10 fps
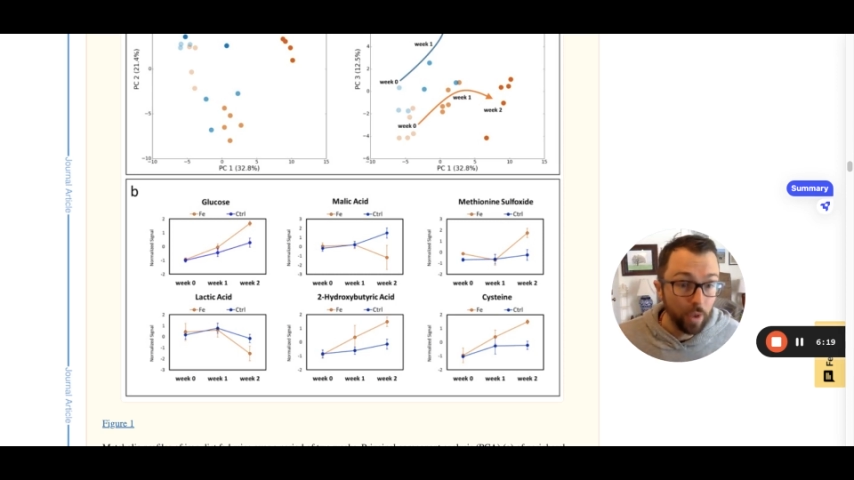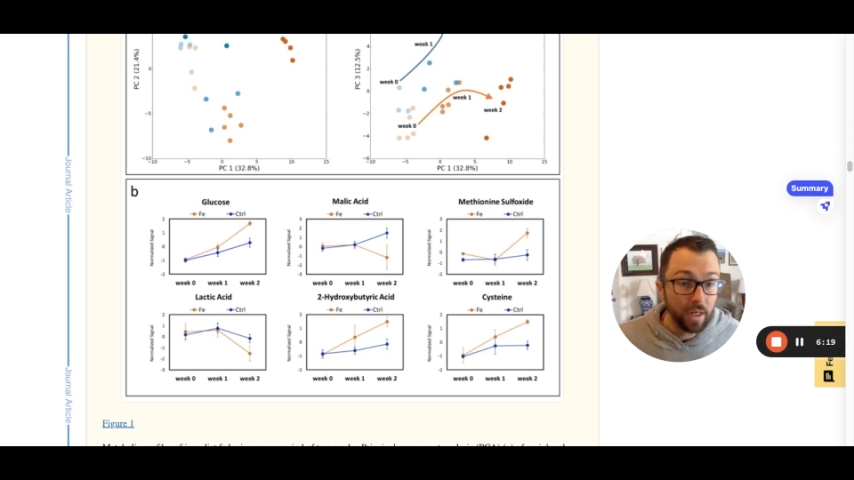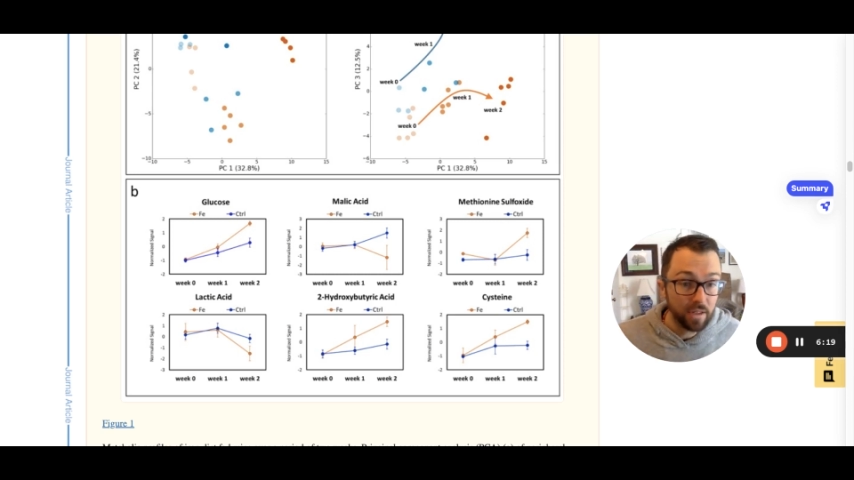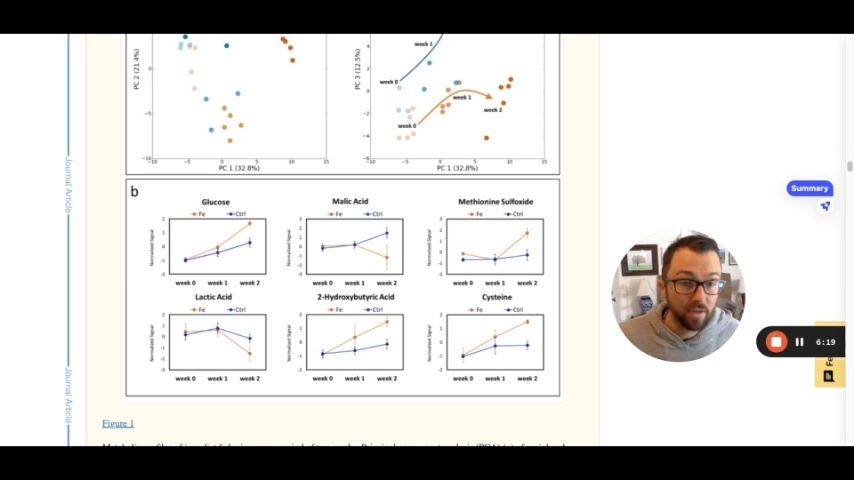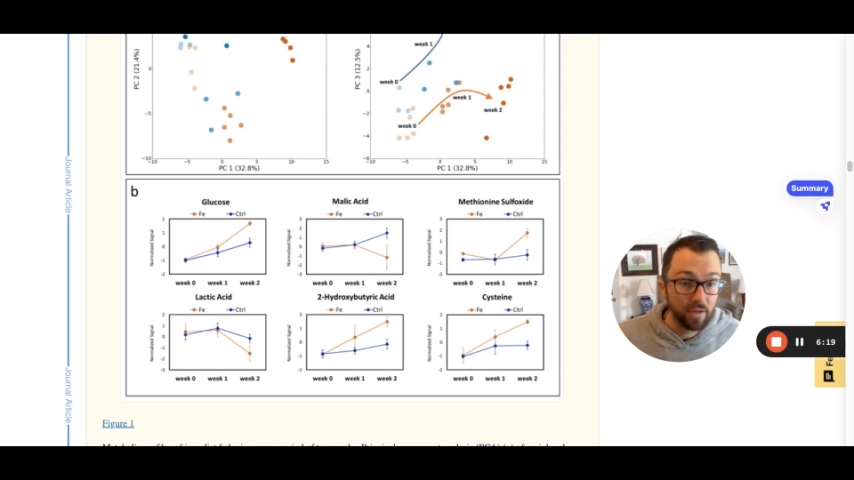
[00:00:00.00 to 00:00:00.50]

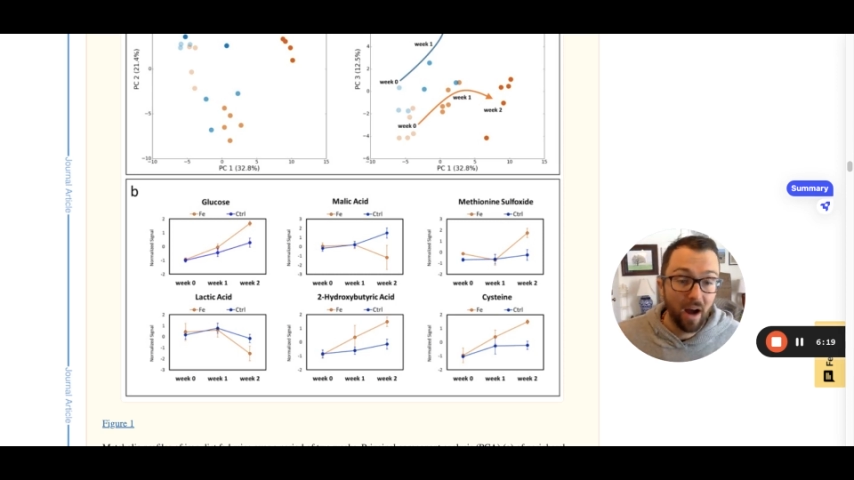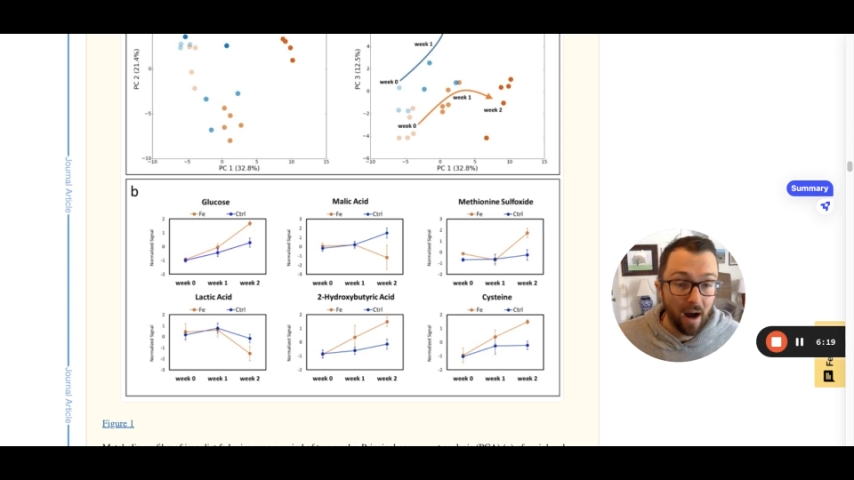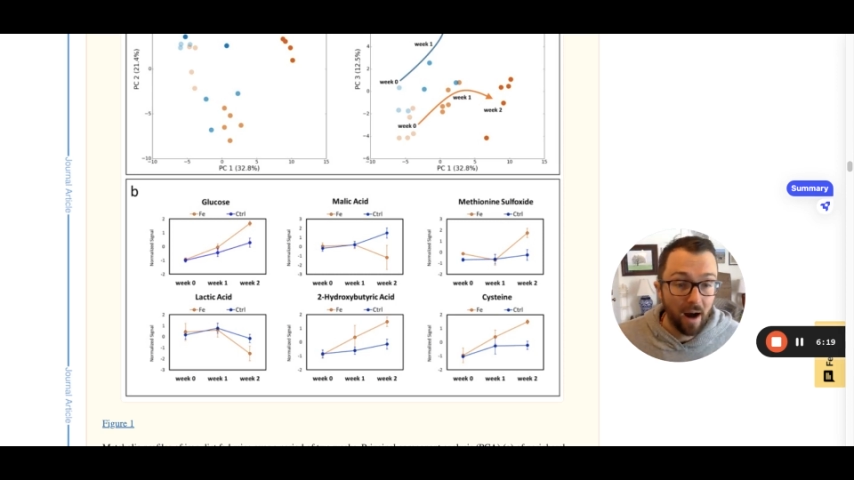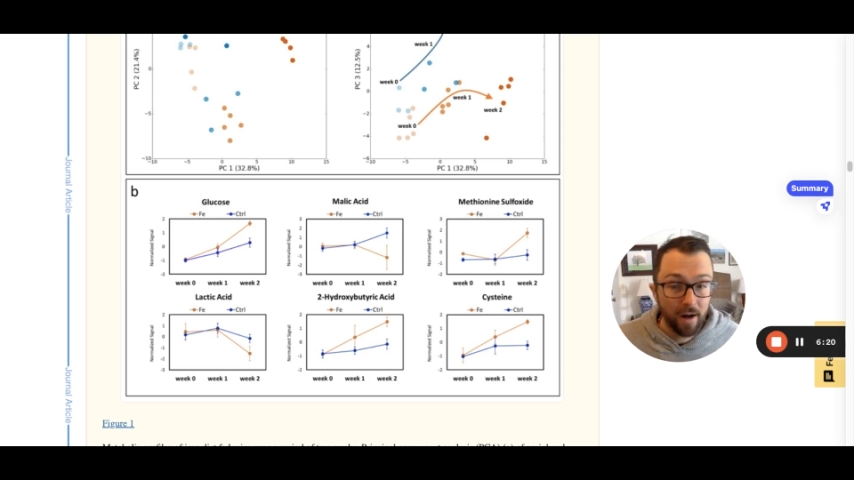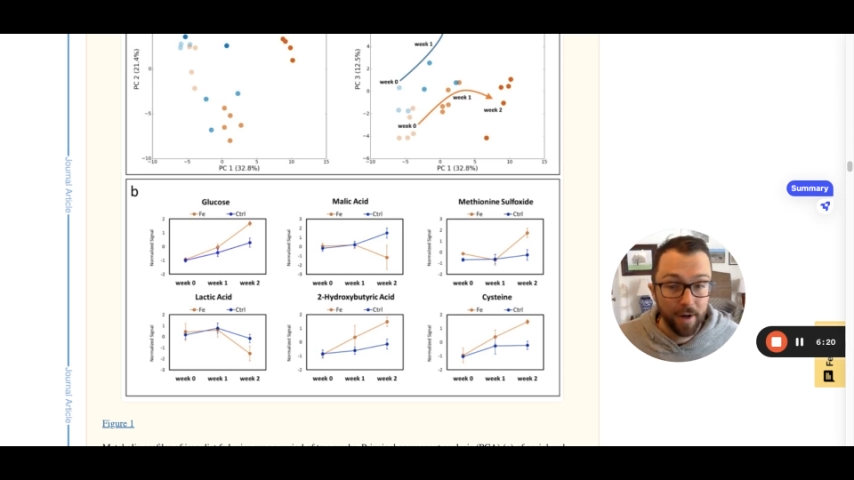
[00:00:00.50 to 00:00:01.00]
weeks of
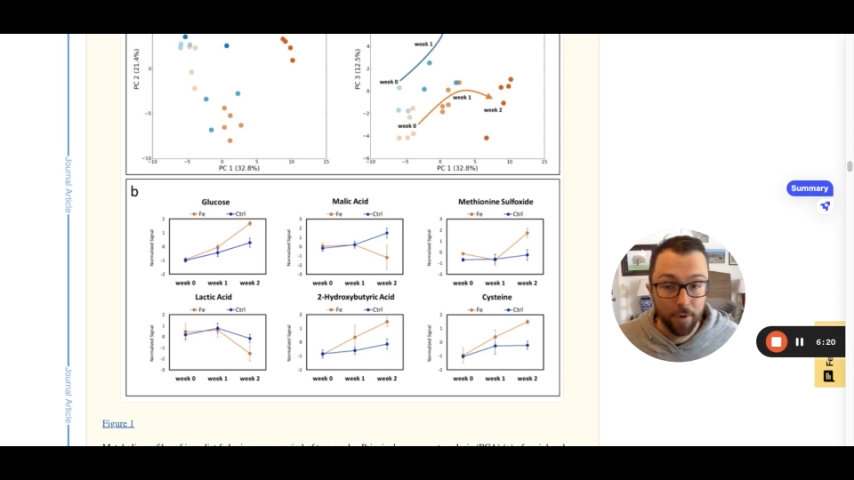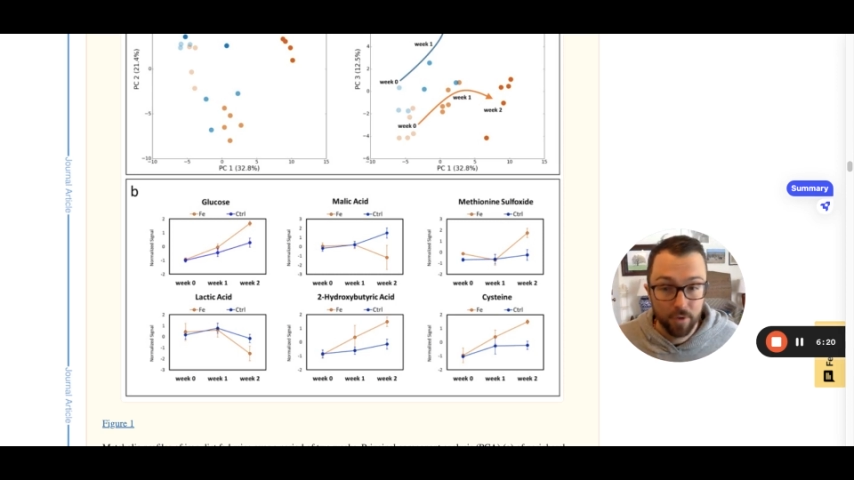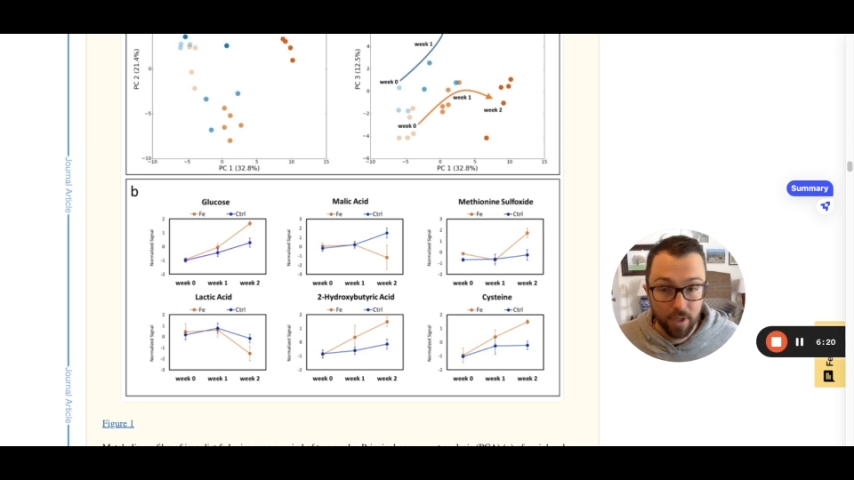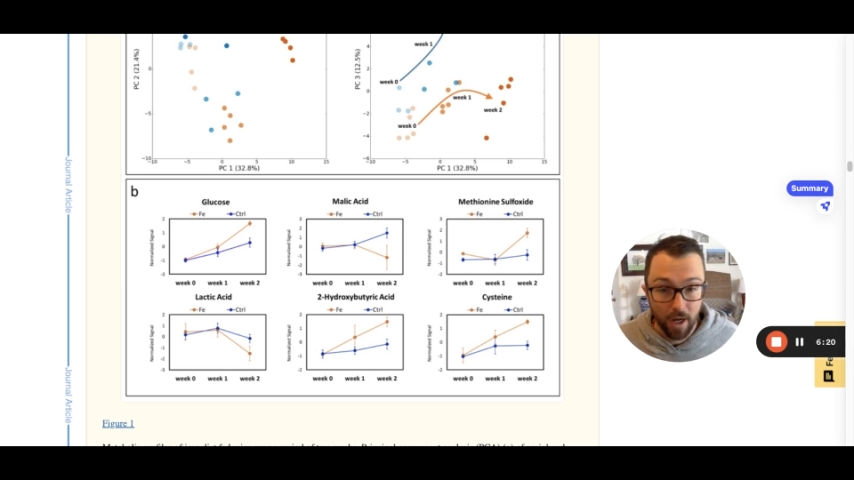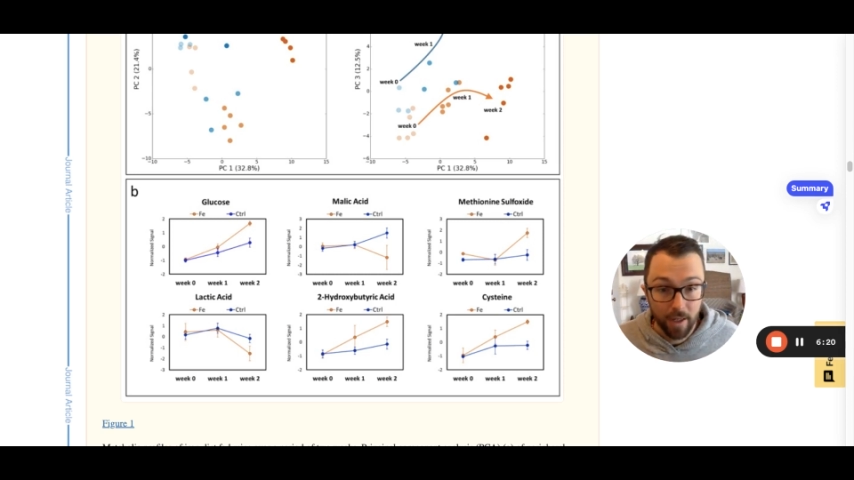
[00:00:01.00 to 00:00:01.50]
high iron
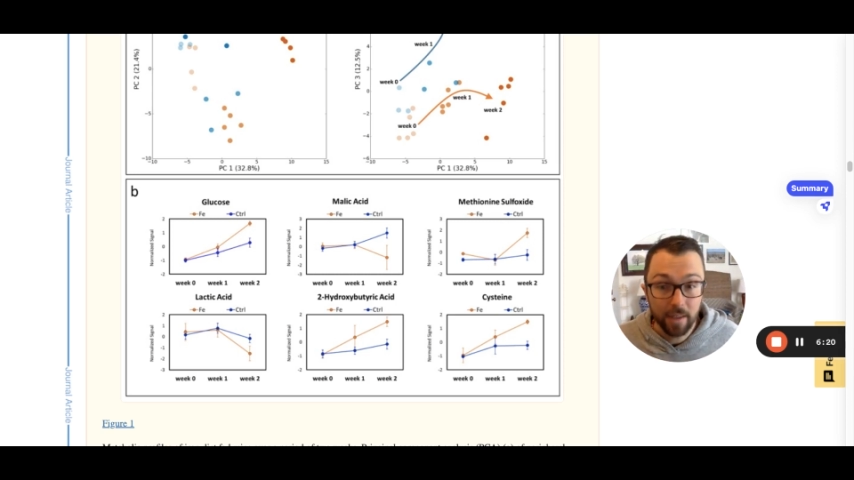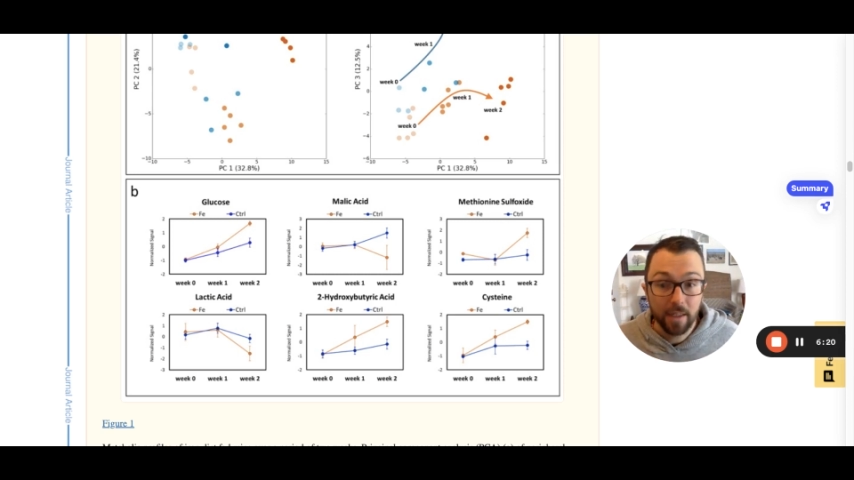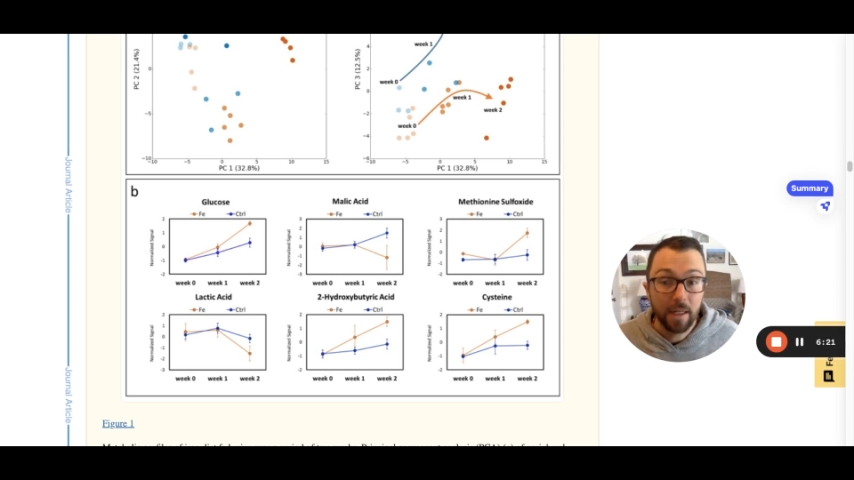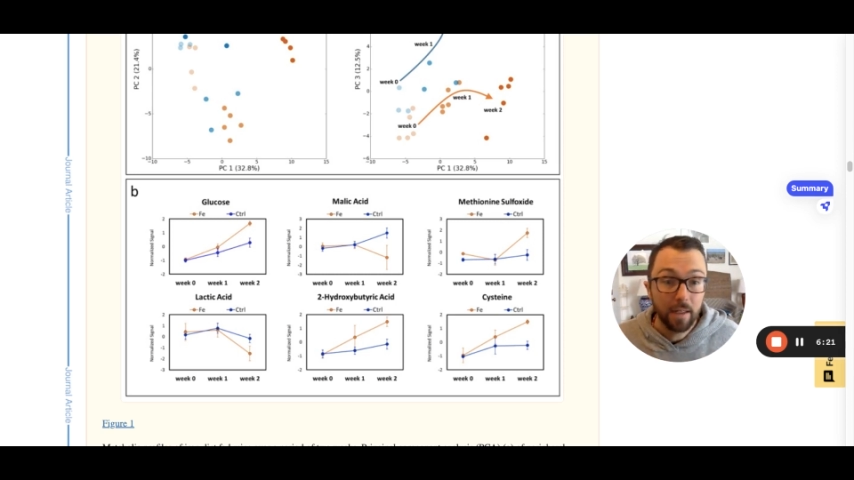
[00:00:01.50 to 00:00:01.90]
diet,